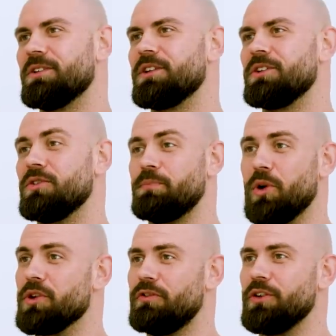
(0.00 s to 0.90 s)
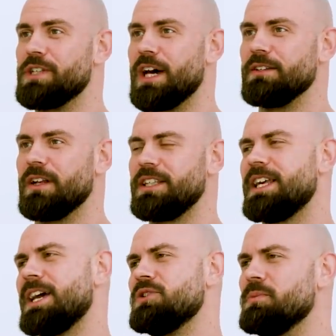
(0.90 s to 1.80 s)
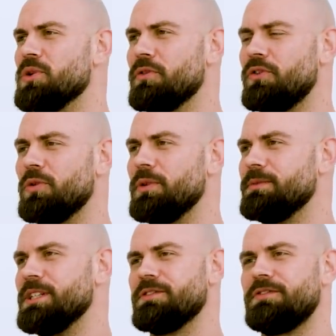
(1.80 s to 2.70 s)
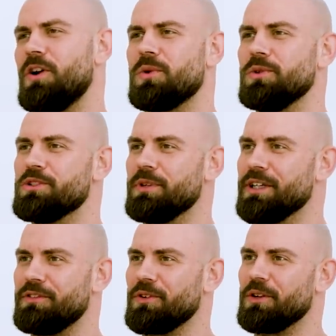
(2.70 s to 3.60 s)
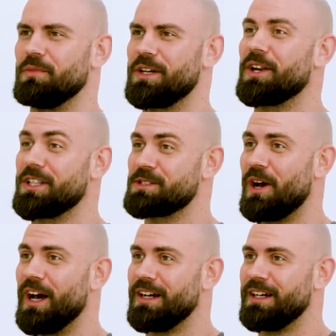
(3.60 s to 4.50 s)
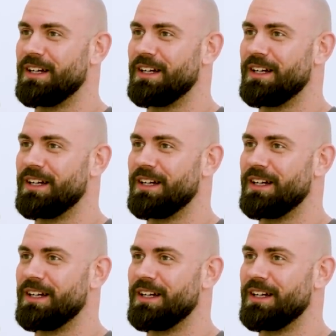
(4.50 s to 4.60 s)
And then you put your foot down. You're like, yeah, you're beautiful, but it means fuck all to me if you're going to be. Can I swear?